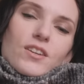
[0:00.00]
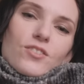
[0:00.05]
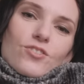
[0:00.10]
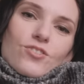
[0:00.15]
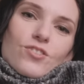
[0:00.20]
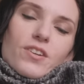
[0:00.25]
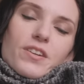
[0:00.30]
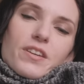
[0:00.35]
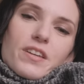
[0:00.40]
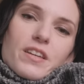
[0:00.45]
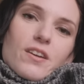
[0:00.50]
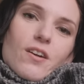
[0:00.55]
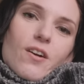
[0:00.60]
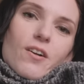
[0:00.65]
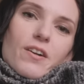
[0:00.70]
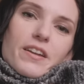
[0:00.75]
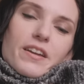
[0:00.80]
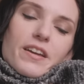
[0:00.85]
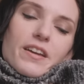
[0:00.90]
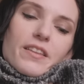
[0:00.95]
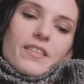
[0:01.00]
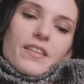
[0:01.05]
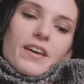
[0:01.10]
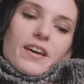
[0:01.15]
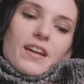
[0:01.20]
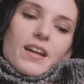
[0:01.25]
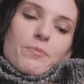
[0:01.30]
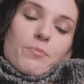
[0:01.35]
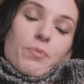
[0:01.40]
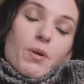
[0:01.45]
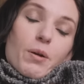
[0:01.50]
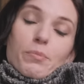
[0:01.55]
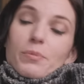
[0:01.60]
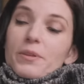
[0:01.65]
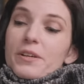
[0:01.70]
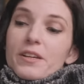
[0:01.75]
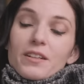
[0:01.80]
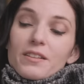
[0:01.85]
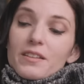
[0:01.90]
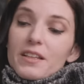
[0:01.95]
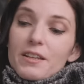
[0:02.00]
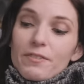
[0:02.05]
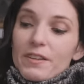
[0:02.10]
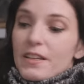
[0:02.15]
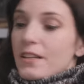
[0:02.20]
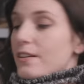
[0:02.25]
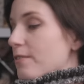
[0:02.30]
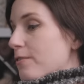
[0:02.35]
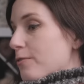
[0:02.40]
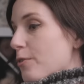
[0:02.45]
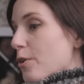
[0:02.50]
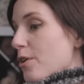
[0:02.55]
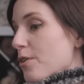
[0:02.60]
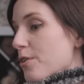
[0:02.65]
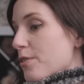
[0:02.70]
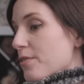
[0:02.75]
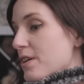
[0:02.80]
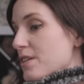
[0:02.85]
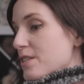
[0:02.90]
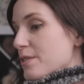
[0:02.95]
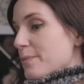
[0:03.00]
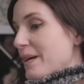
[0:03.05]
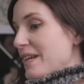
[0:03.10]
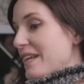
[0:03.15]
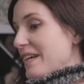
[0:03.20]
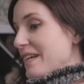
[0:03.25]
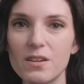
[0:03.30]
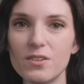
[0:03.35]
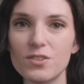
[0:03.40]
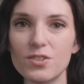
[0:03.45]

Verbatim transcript: chunky cardigan that I'm probably gonna live in for the rest of my days.